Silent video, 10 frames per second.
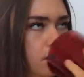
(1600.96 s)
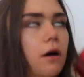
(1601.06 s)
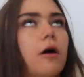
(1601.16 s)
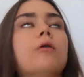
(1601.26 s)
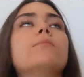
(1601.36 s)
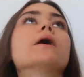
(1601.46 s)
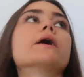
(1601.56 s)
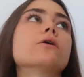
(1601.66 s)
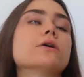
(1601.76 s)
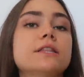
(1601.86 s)
Oh
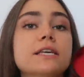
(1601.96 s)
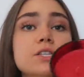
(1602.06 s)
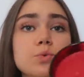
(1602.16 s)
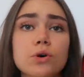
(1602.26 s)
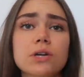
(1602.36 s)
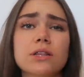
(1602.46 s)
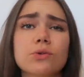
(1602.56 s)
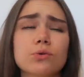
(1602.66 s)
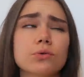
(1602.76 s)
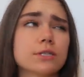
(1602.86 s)
my god, this one in
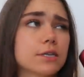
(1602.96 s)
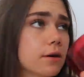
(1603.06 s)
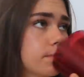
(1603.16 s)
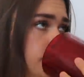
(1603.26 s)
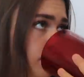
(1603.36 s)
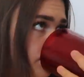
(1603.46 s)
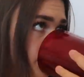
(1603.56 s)
the autumn,